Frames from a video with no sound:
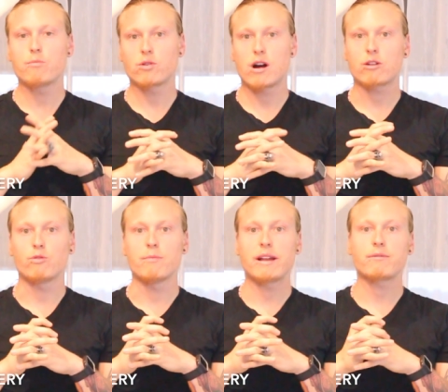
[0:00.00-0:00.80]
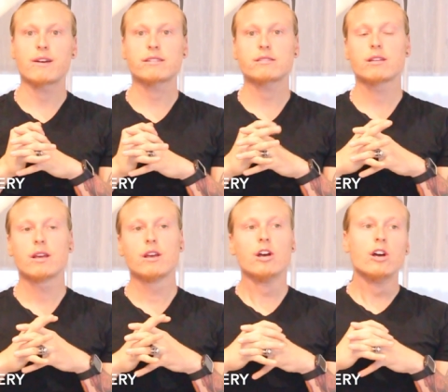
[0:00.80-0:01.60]
Moloch will manifest.
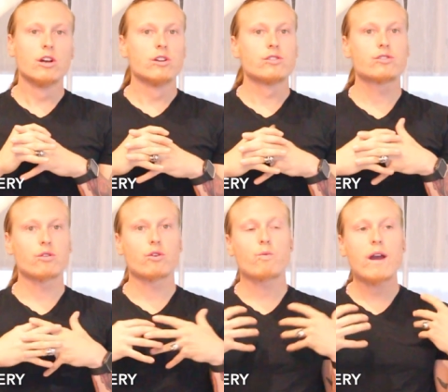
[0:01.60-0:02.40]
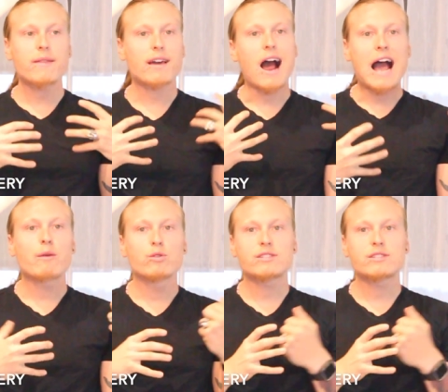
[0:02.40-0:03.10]
So the way that I will